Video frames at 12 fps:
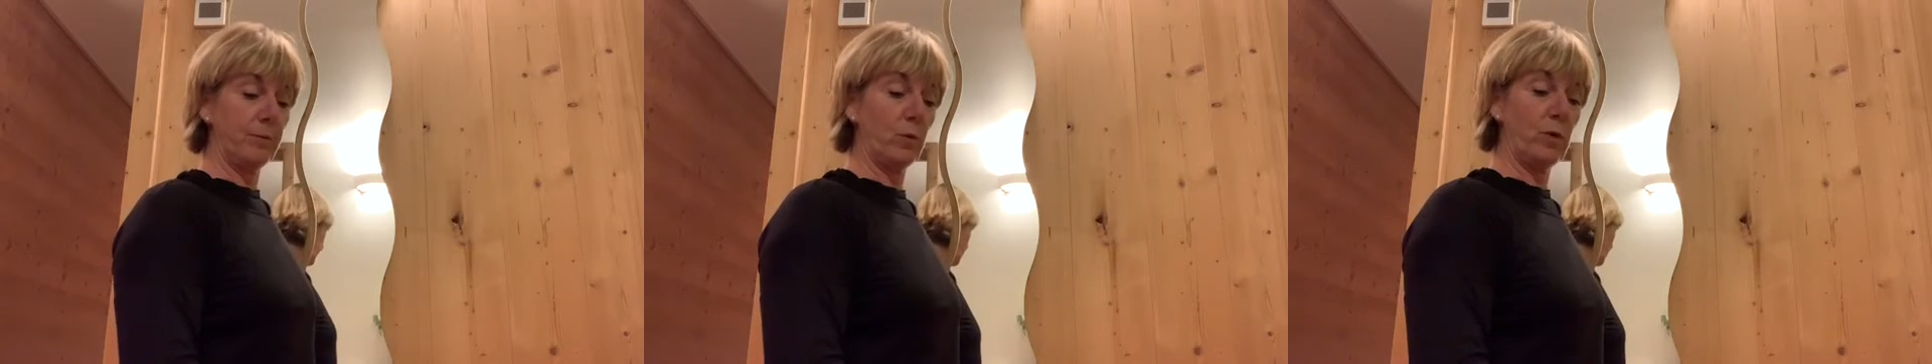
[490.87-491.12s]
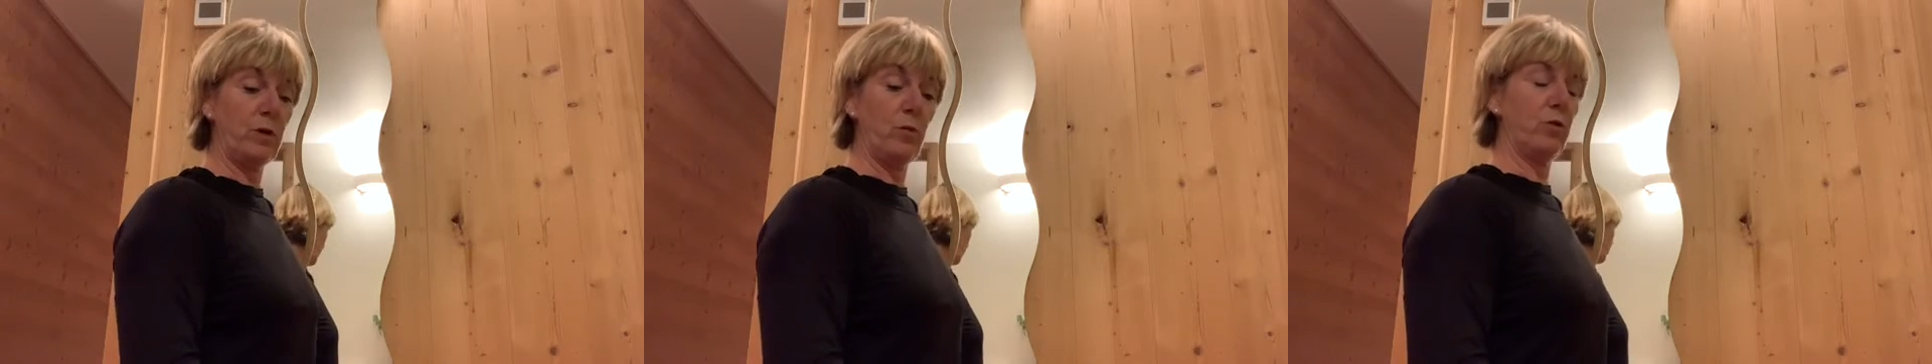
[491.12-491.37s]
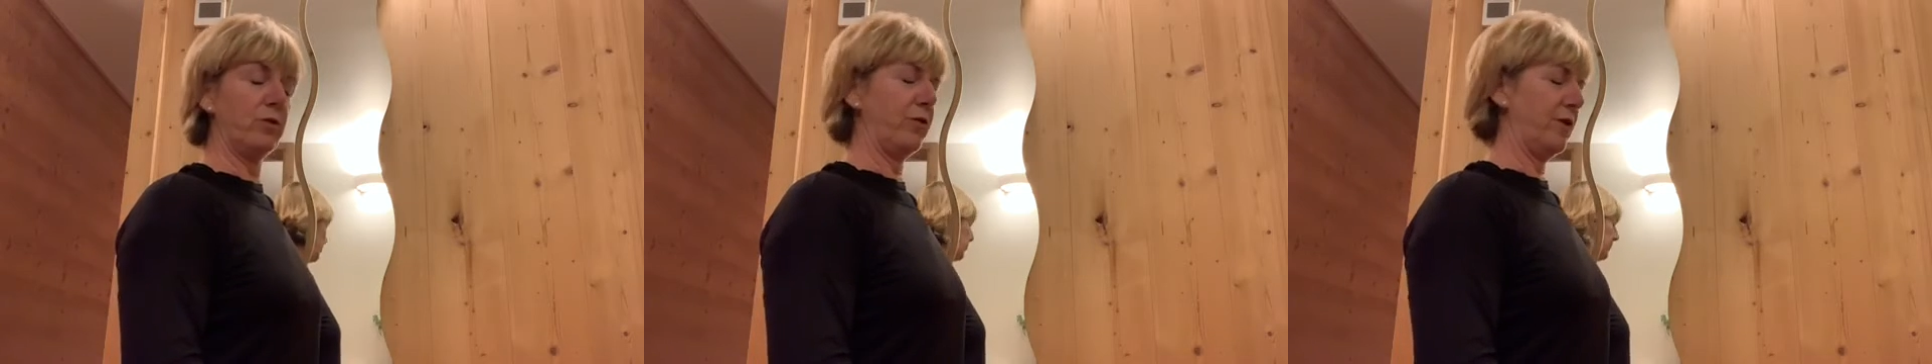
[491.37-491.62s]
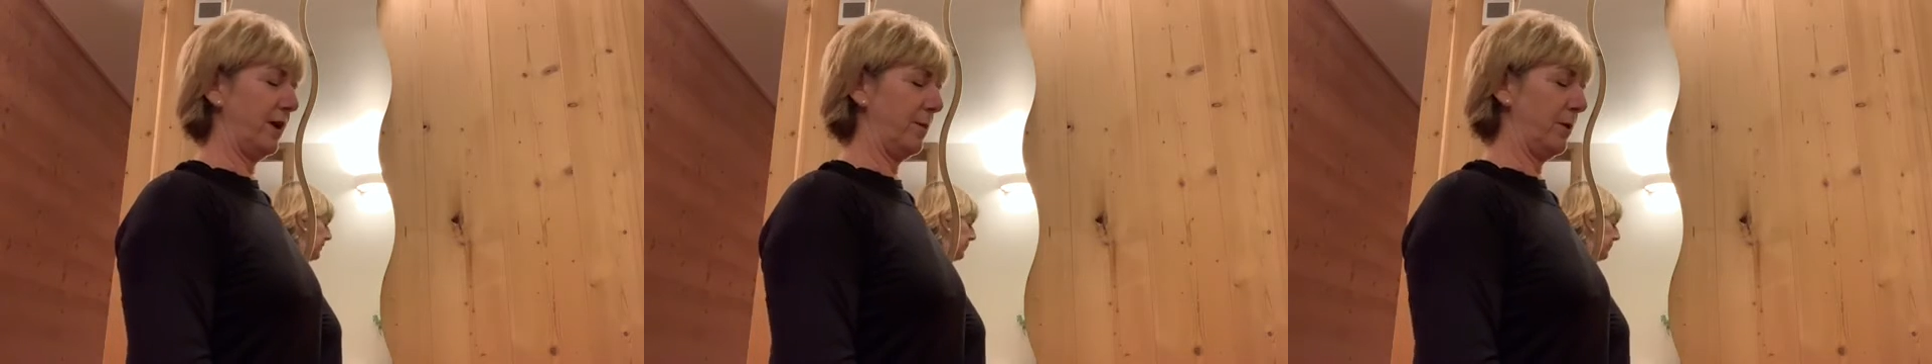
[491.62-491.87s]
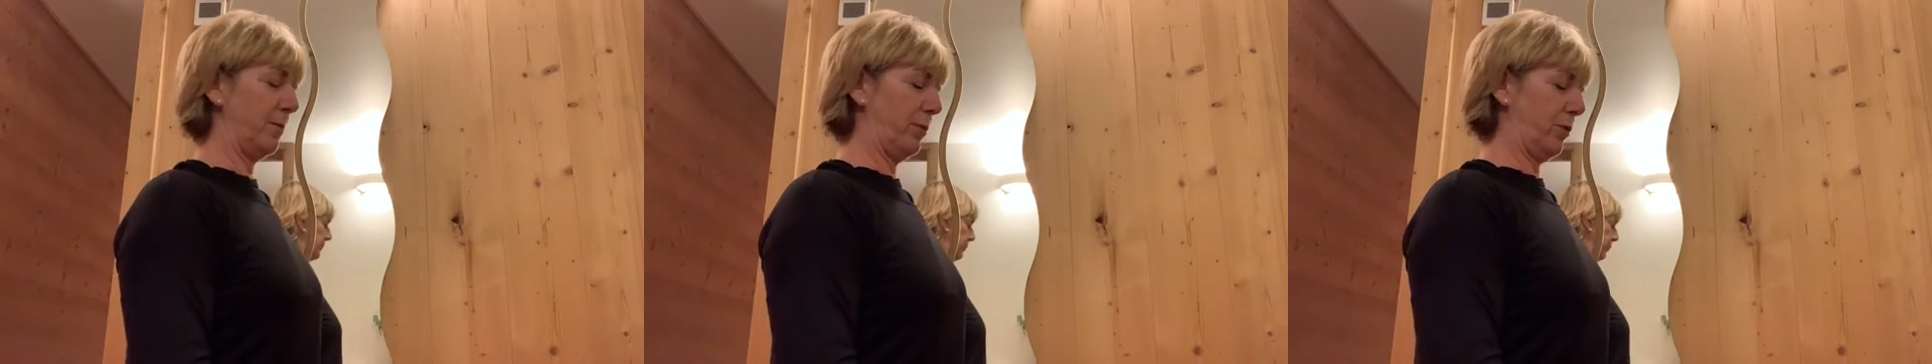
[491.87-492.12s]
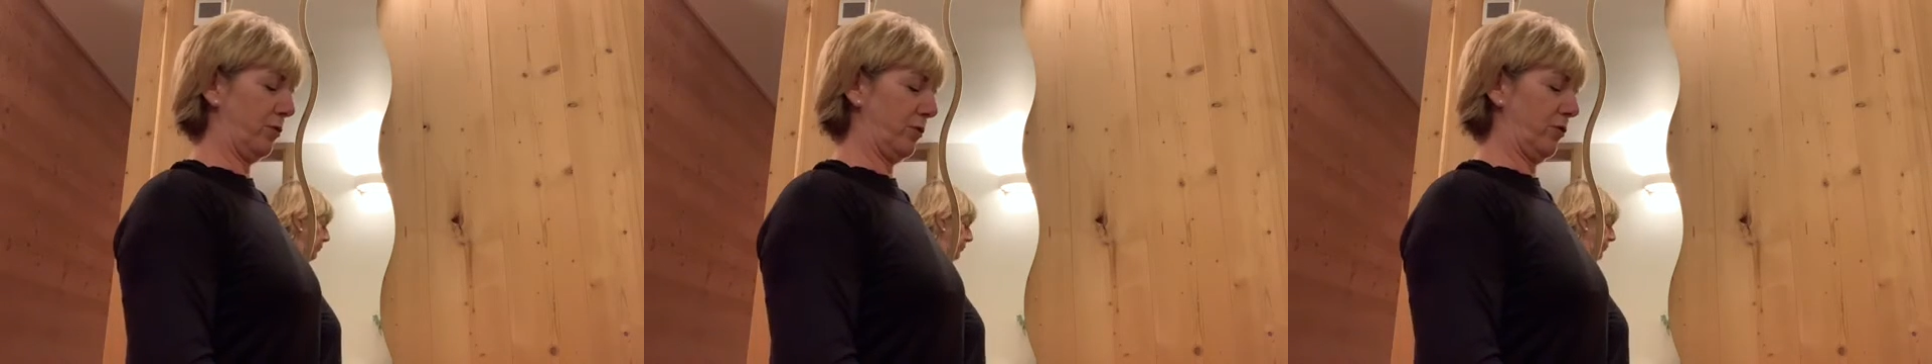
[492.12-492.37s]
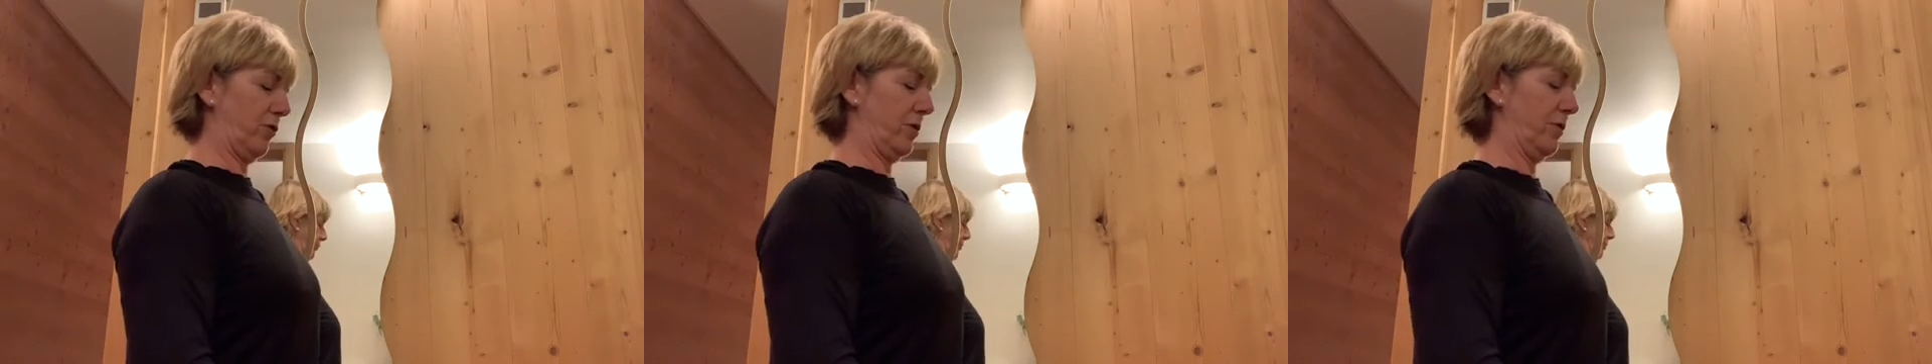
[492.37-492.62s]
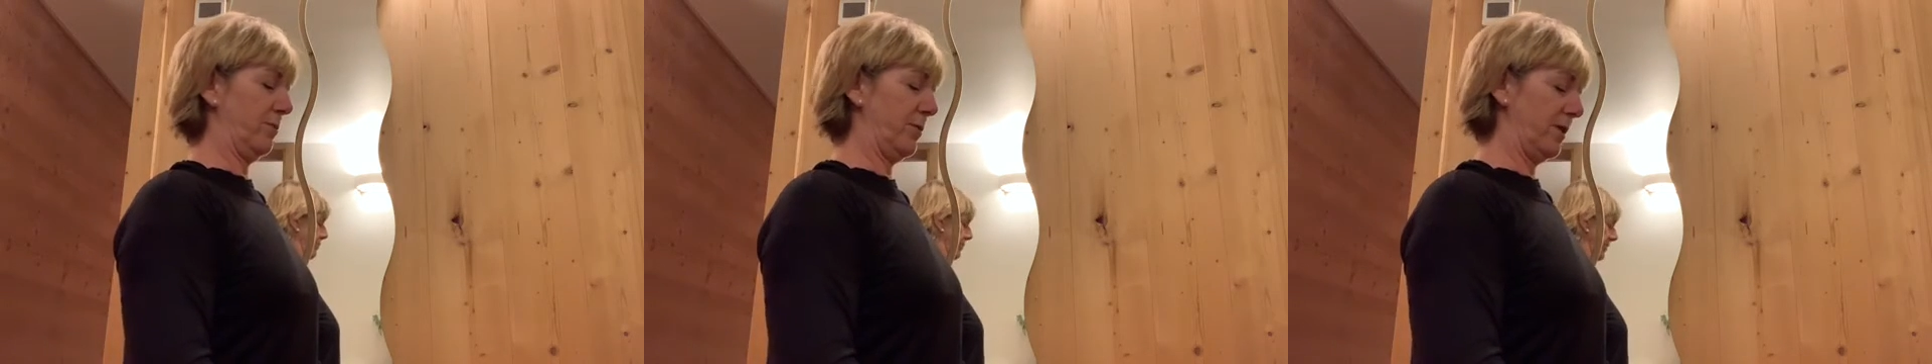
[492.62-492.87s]
when you want to think about posture,
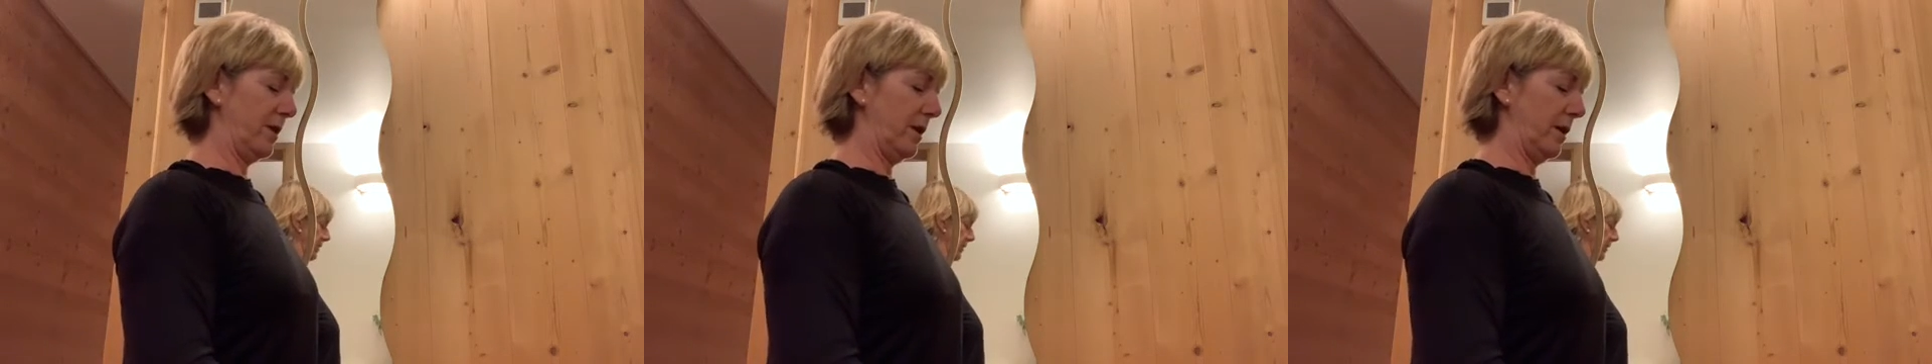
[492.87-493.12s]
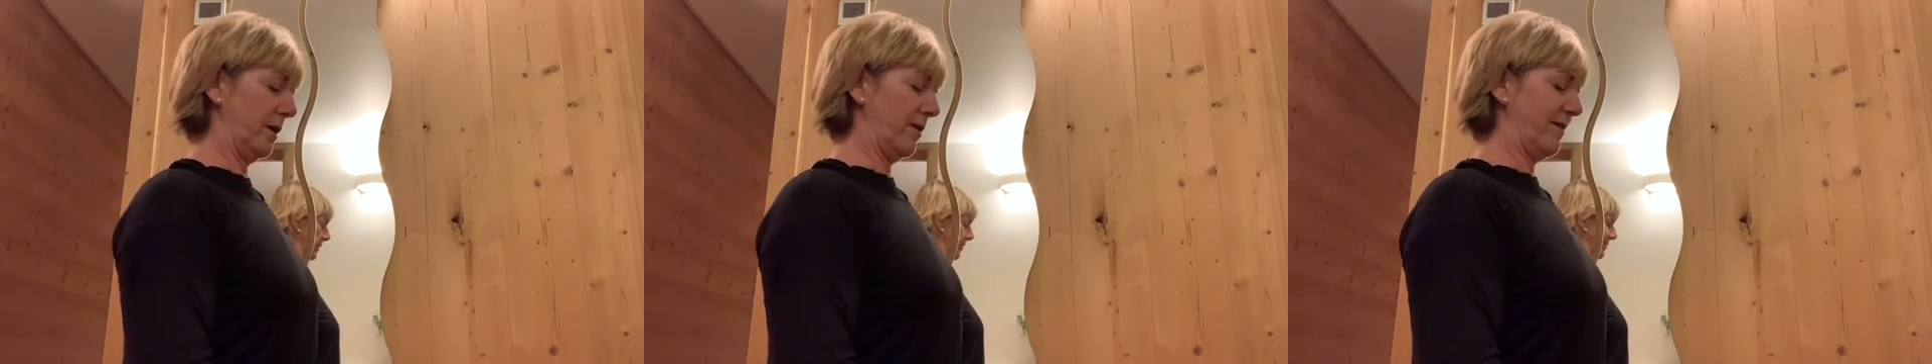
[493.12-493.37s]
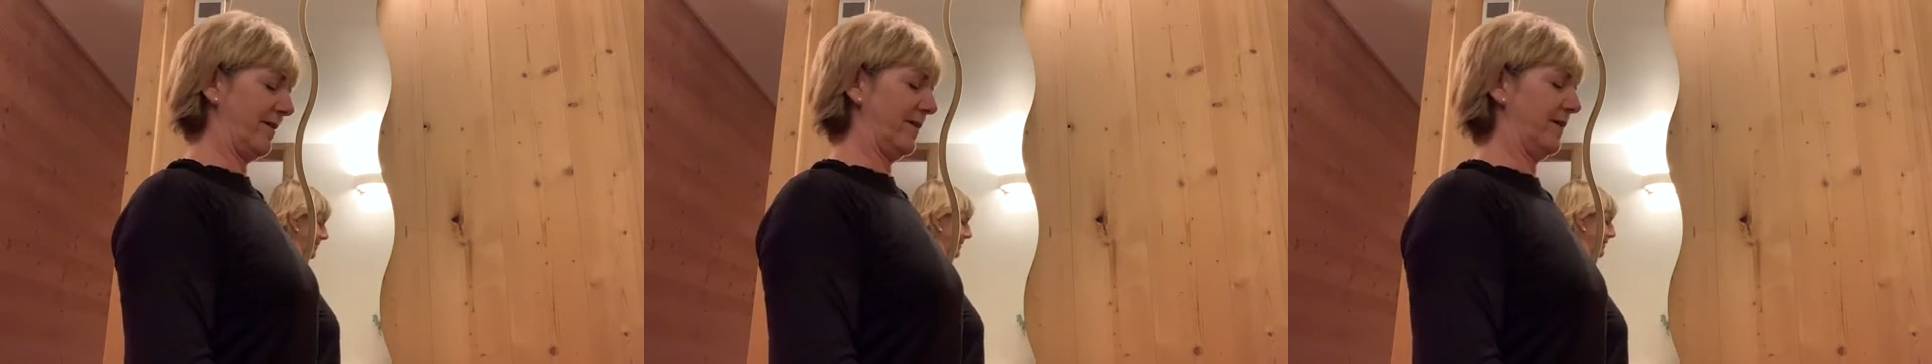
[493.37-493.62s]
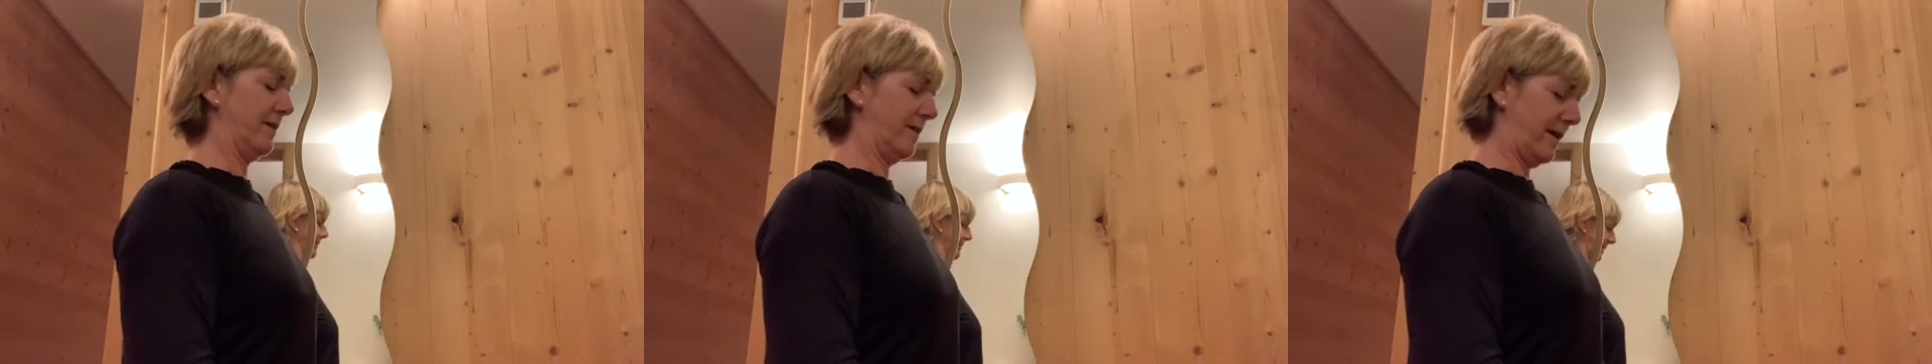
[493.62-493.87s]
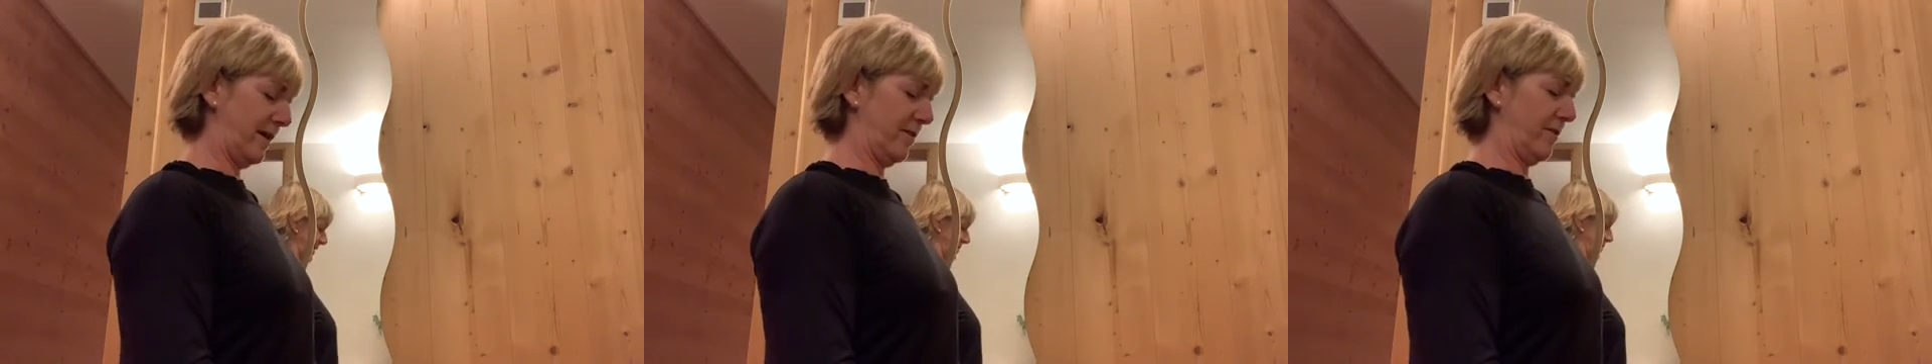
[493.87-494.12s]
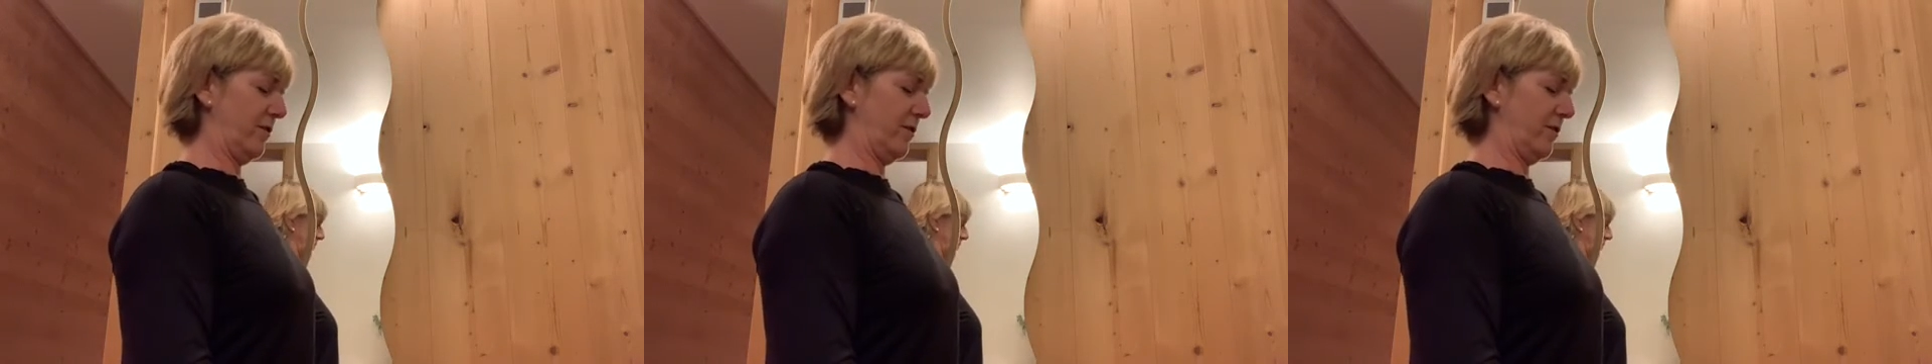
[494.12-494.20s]
particularly sitting at desk.